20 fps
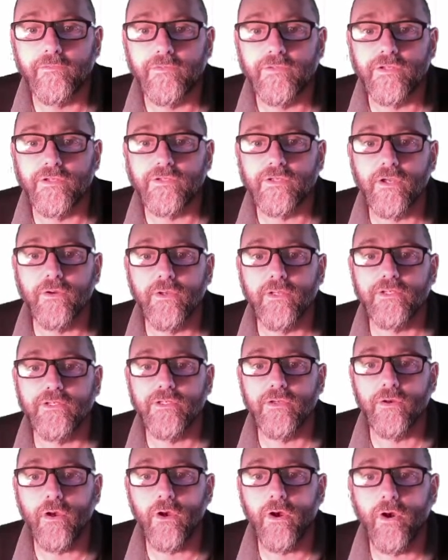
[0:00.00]
you just go into
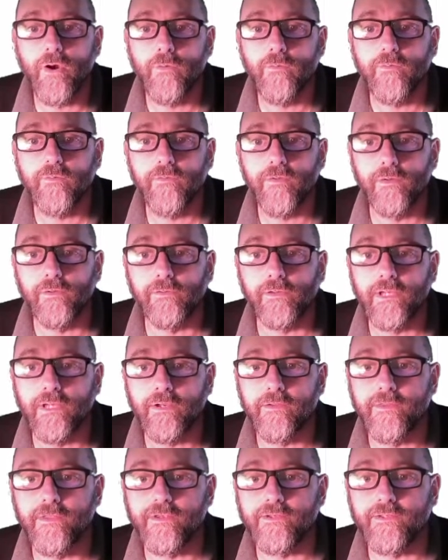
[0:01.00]
your home folder
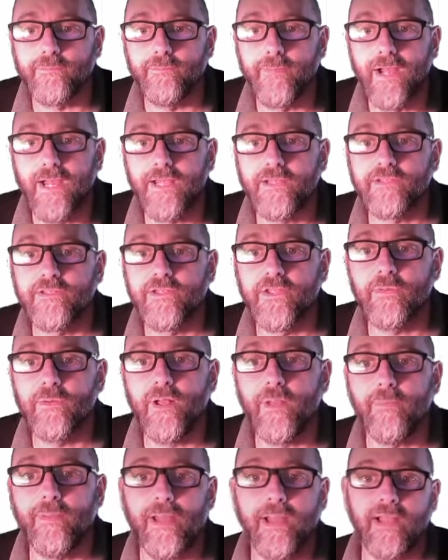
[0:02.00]
here, there's a
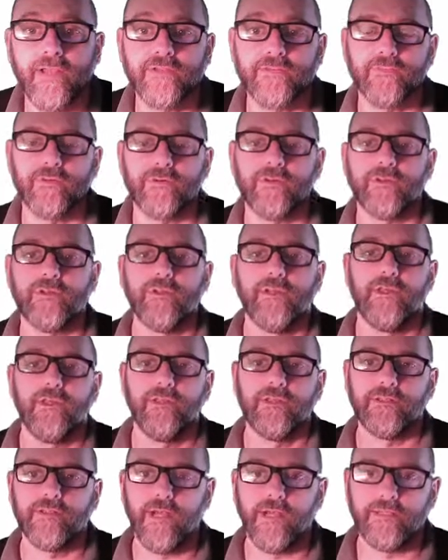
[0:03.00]
MySQL
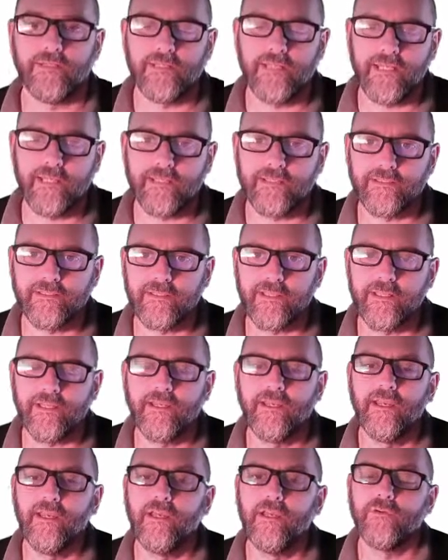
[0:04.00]
password.txt.